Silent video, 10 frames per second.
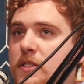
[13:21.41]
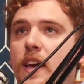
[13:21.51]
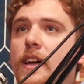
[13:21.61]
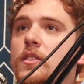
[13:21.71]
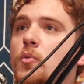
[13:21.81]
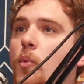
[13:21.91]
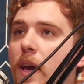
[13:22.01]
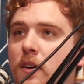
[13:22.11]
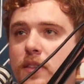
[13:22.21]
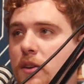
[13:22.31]
They had The
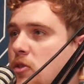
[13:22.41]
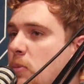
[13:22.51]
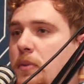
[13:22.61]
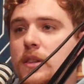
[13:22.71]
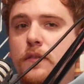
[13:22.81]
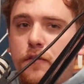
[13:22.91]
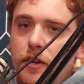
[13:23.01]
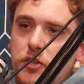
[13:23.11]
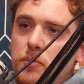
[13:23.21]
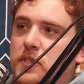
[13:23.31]
Whale there, so Brendan
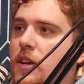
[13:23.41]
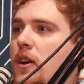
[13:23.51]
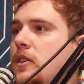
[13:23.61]
Fraser was there.